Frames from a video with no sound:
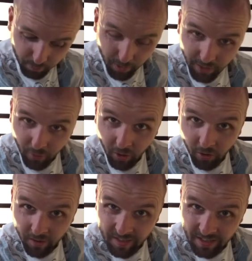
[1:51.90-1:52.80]
Believe it or
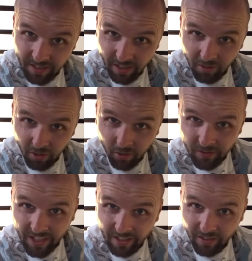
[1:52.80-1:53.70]
not, it didn't take too long
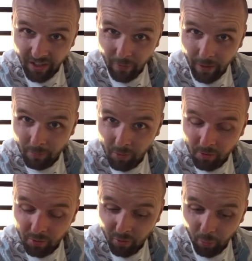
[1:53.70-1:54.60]
to get to Southampton,
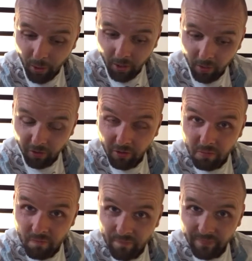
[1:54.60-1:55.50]
which was pretty
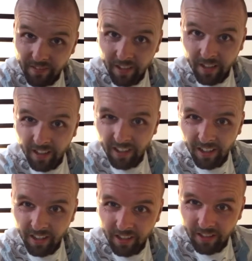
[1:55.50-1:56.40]
awesome.
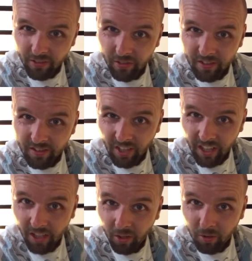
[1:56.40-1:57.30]
It's
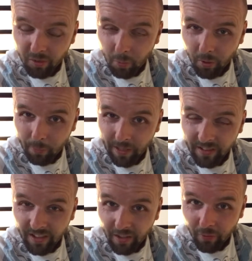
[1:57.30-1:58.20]
taken longer to put the bed
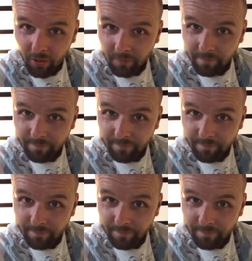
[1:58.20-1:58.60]
together.